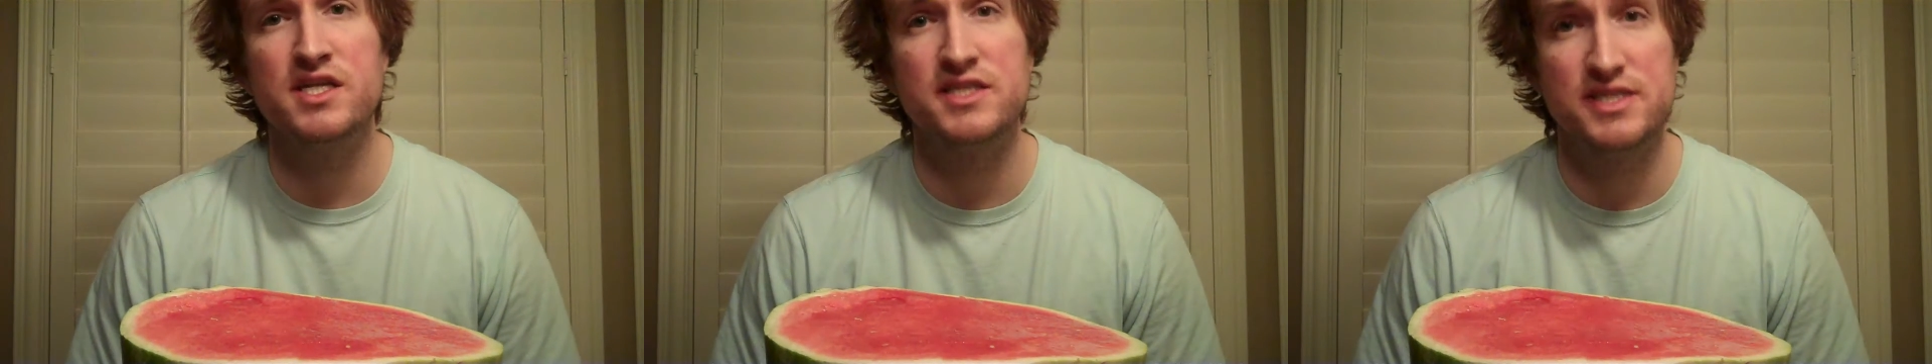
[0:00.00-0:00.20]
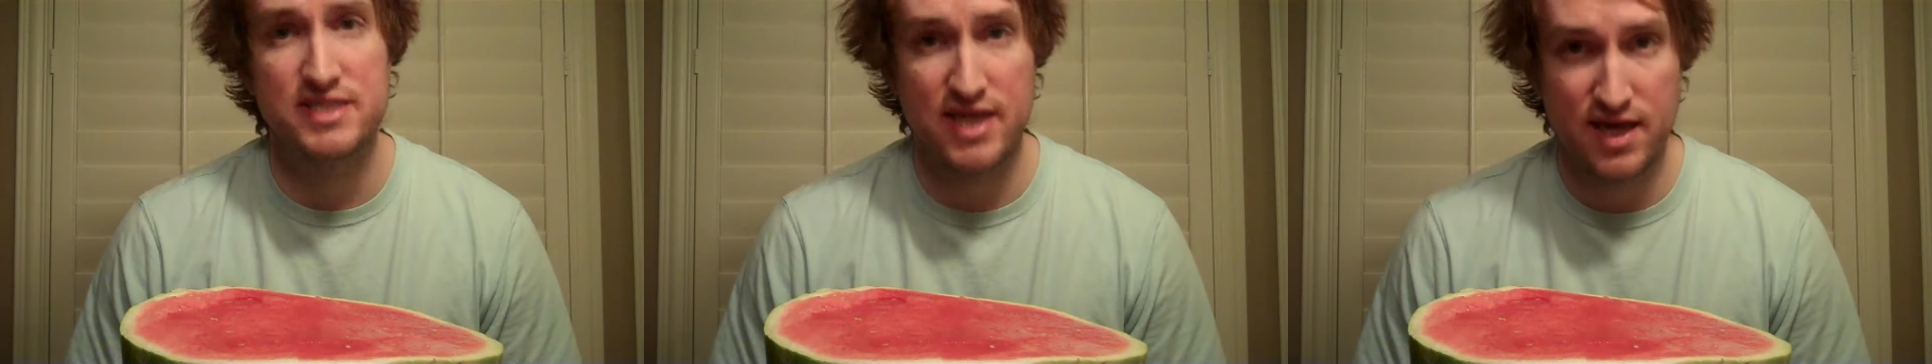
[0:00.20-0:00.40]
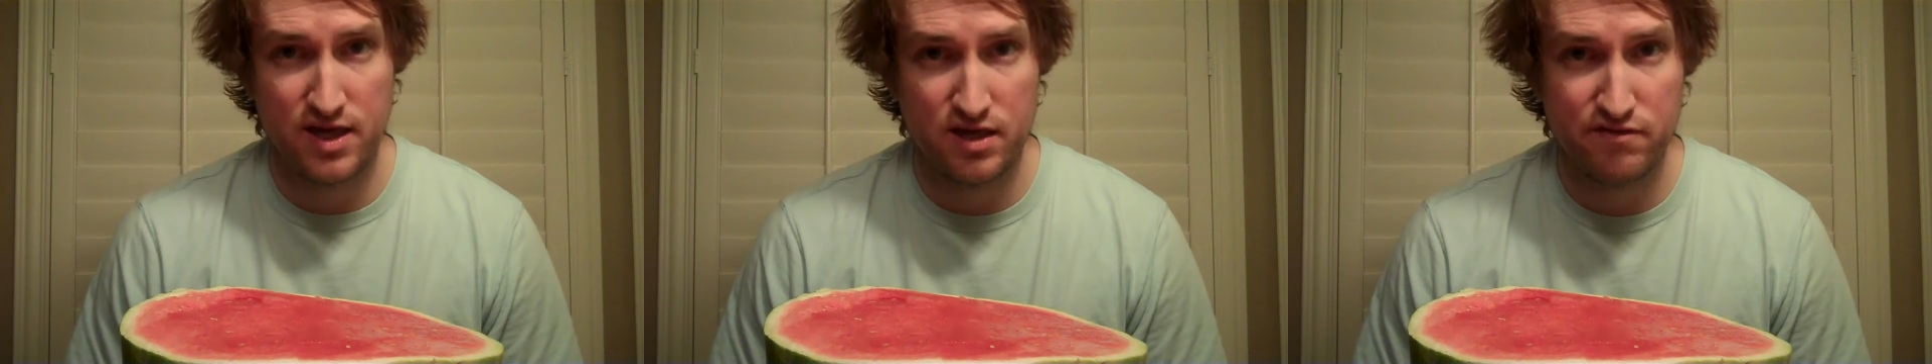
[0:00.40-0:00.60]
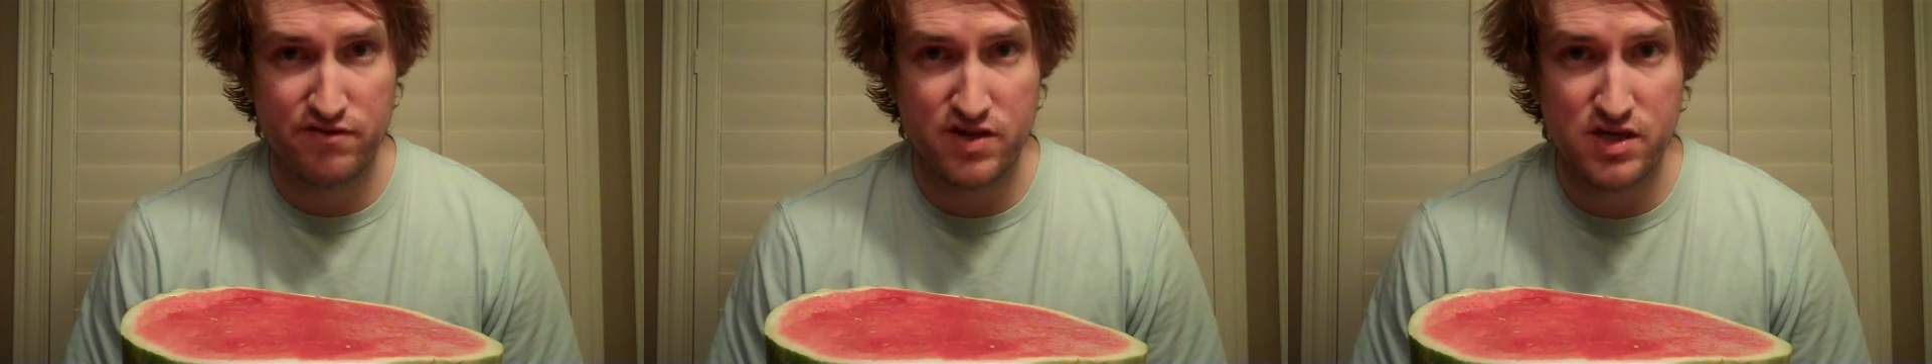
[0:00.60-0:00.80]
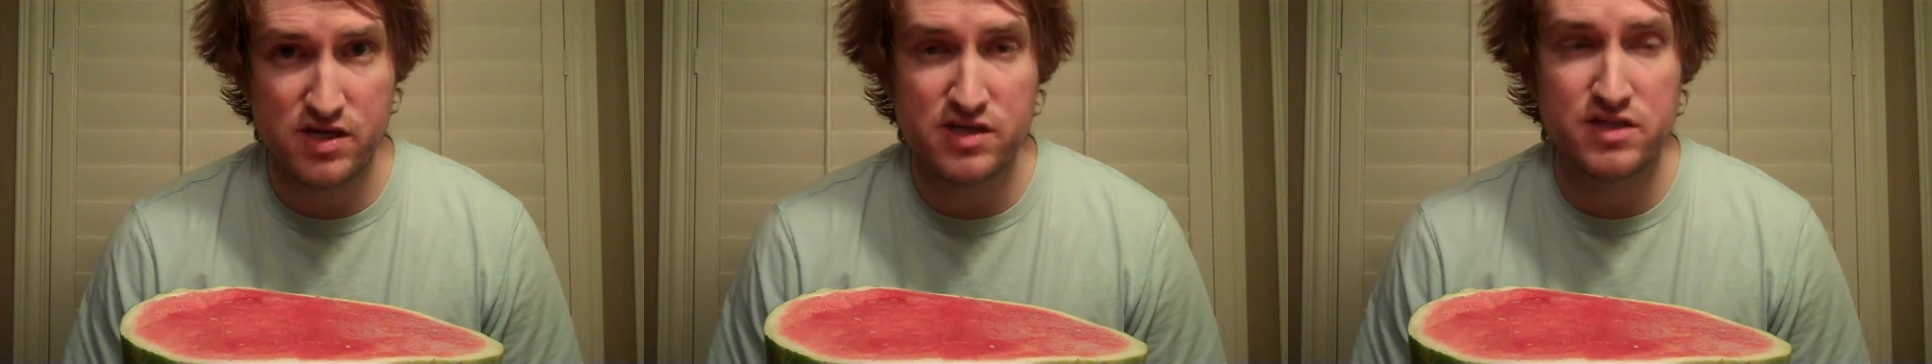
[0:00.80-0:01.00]
and staying
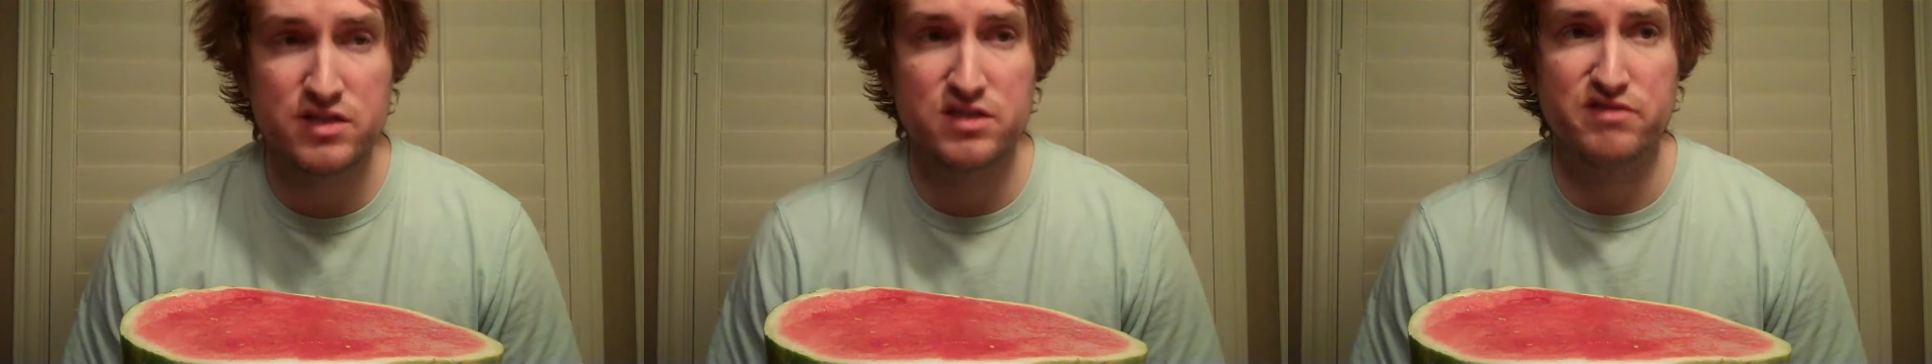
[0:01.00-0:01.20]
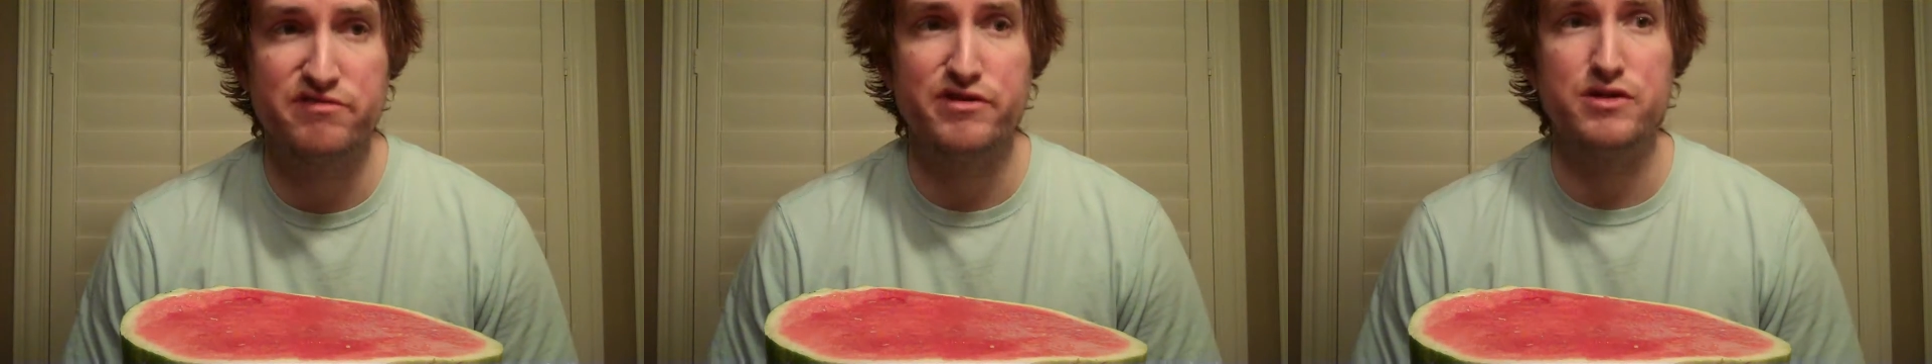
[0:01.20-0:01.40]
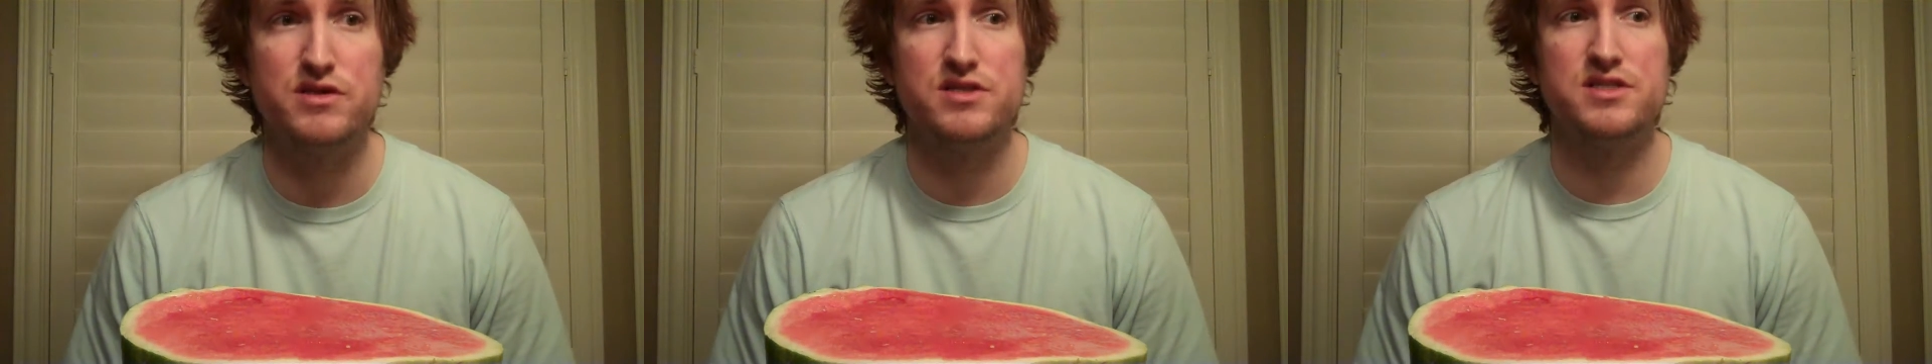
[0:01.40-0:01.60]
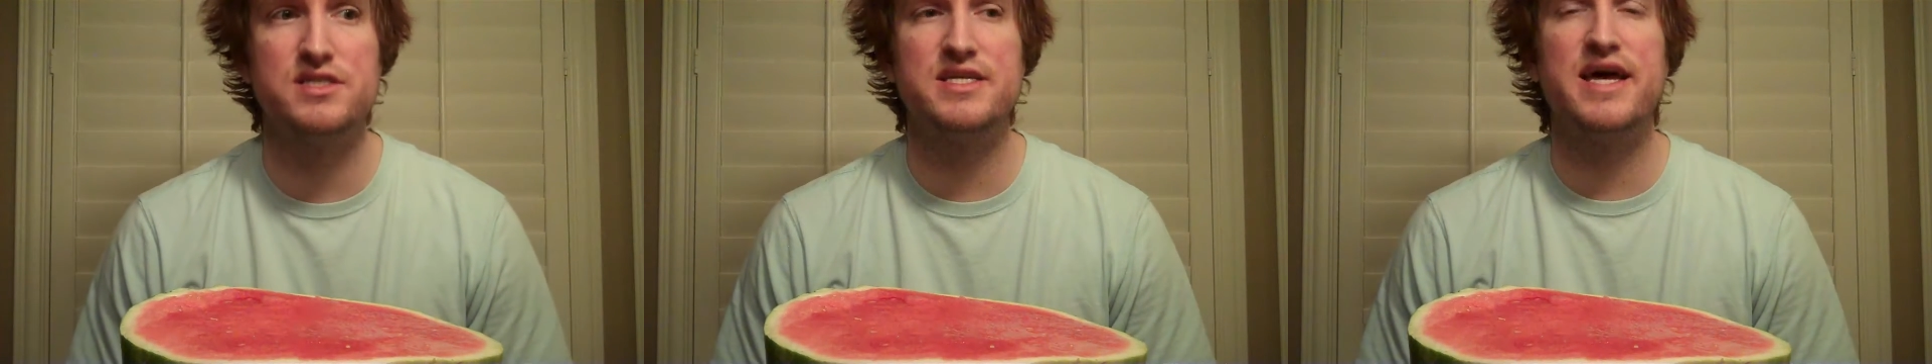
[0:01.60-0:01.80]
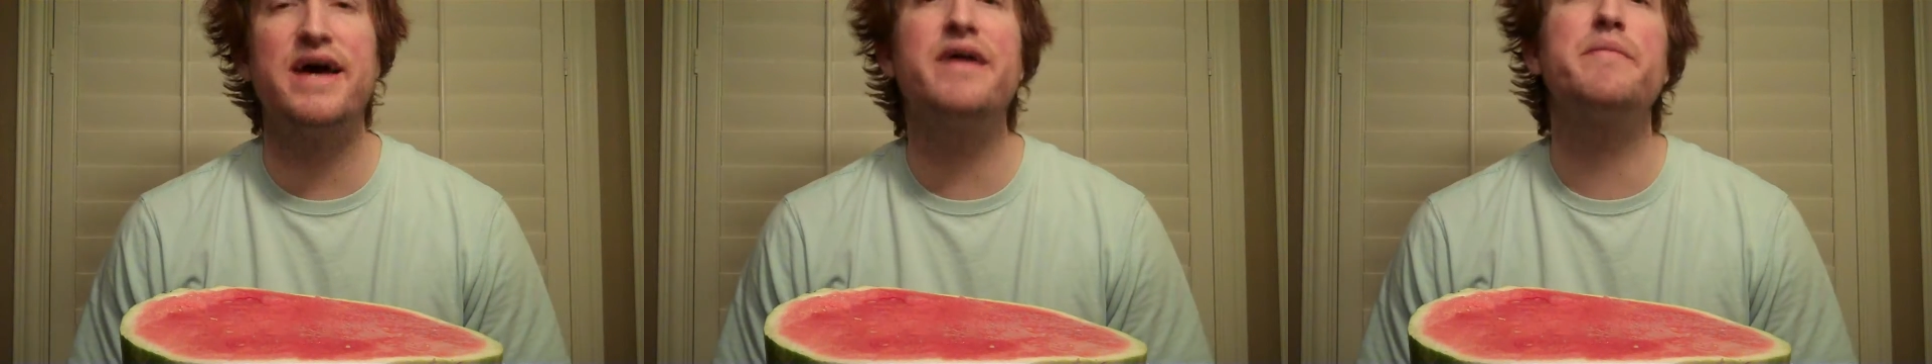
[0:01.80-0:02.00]
vegan is the first
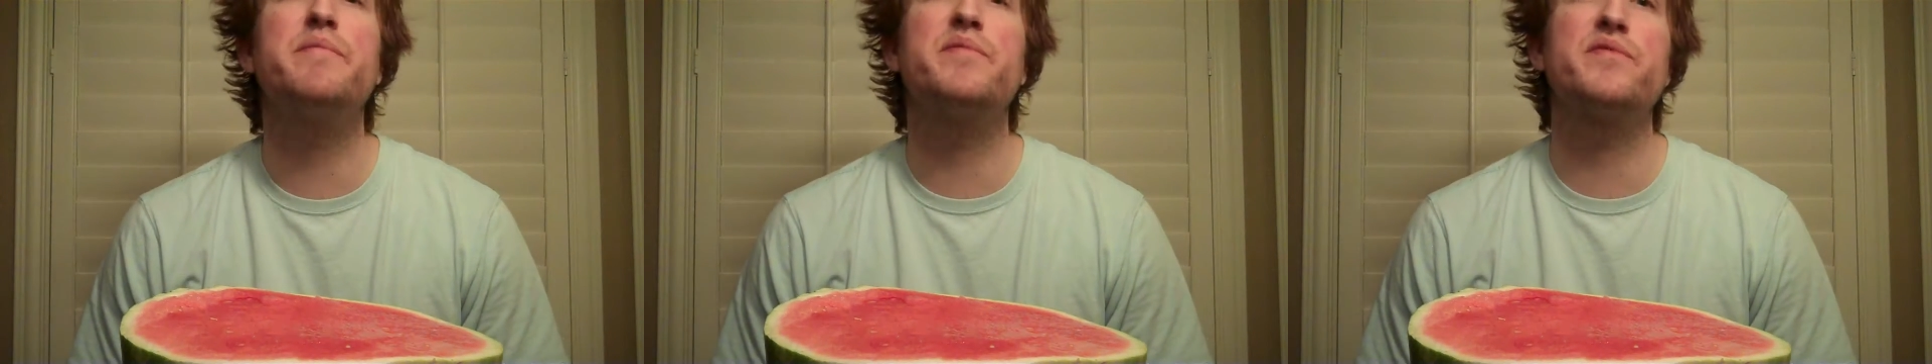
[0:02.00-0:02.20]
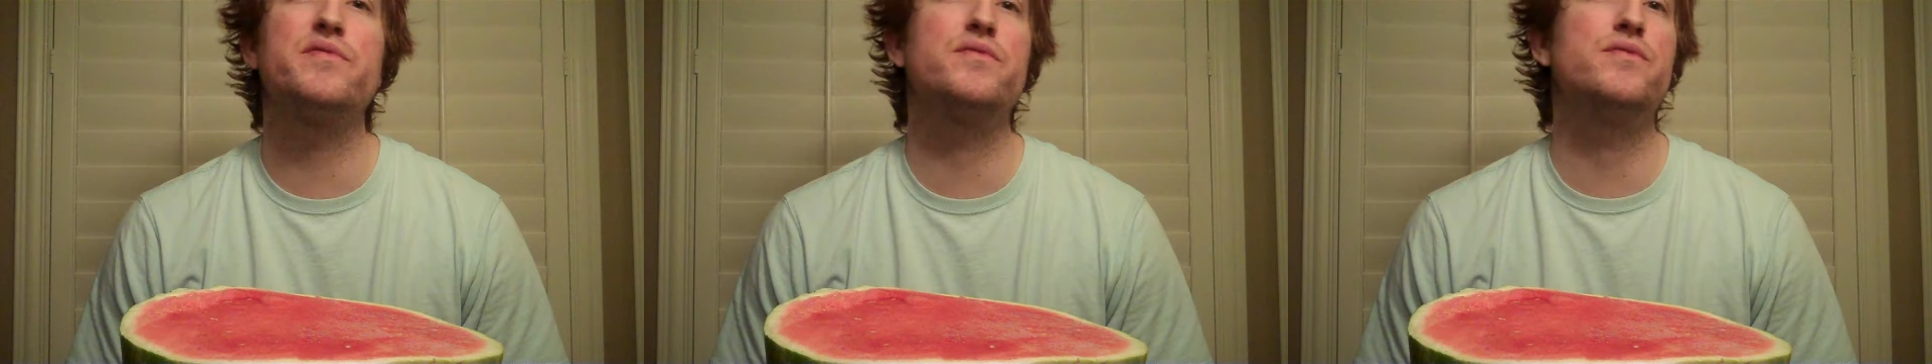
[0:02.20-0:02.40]
step.